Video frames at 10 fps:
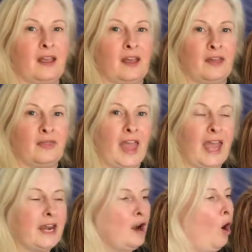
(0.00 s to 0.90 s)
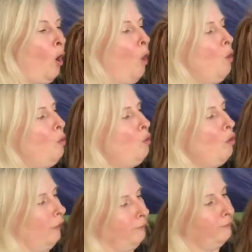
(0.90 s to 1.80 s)
Then,
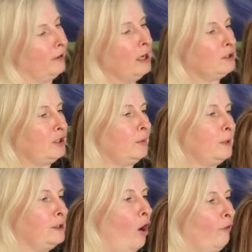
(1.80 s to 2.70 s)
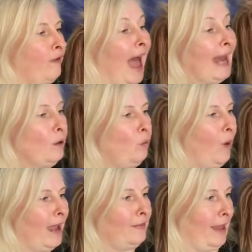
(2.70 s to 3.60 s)
woof! She was off and away
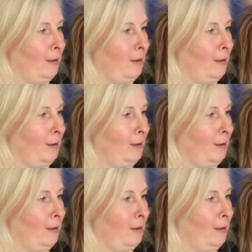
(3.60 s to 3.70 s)
they all